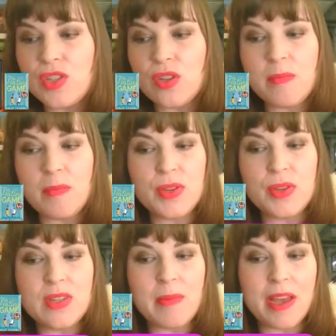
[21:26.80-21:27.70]
What did I
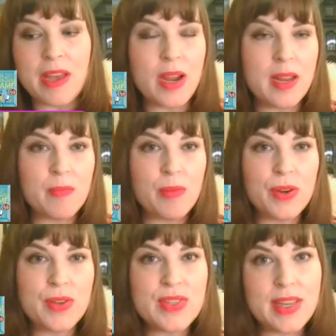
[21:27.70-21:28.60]
enjoy most about the
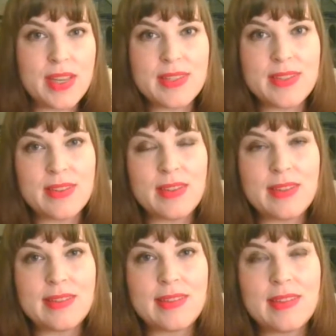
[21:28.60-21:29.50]
writing
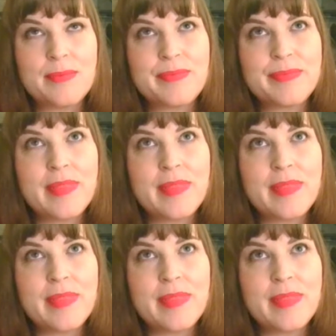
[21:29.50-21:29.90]
process? Oh,